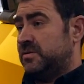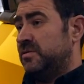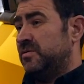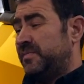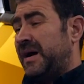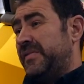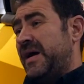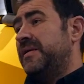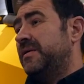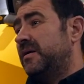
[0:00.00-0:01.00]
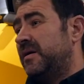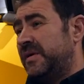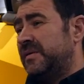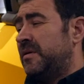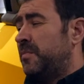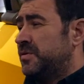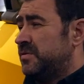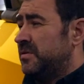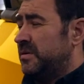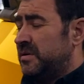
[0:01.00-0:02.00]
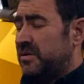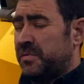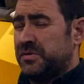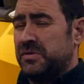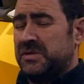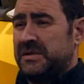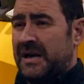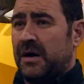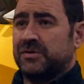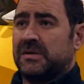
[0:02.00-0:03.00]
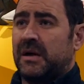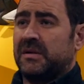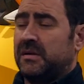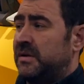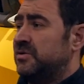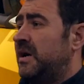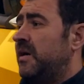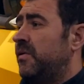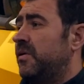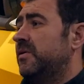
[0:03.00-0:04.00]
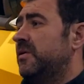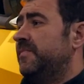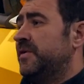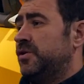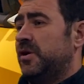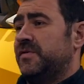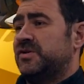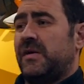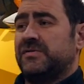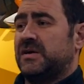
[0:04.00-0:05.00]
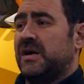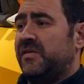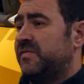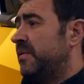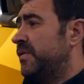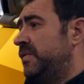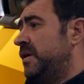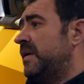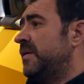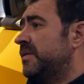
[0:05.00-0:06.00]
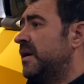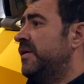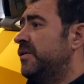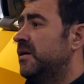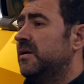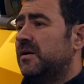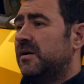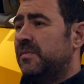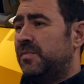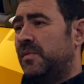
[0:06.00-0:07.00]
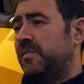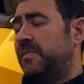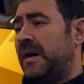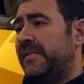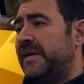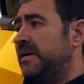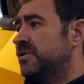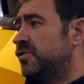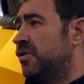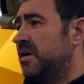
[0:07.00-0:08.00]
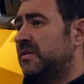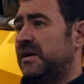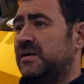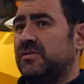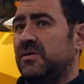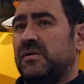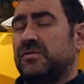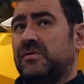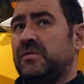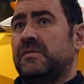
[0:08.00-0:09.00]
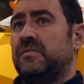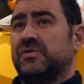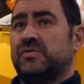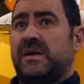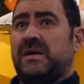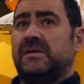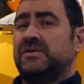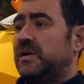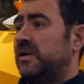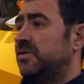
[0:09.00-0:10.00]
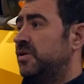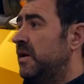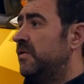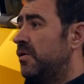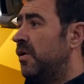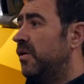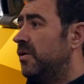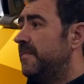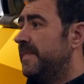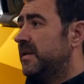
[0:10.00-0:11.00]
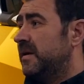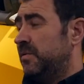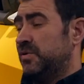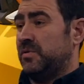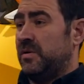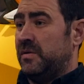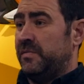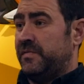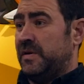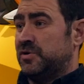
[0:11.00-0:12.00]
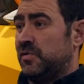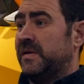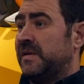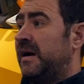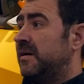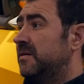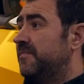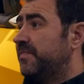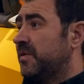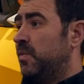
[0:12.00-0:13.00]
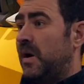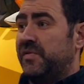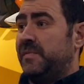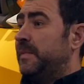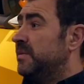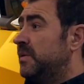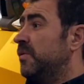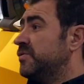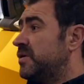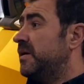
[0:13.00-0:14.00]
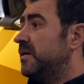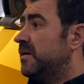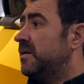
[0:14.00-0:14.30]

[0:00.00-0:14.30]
Back then, I think the opportunities now to climb Kilimanjaro, you can do it for charity, can't you, for about $3,000, can't you? But back then, you're talking like, I don't know, 20 odd years ago, it was something that wealthy people did, wasn't it?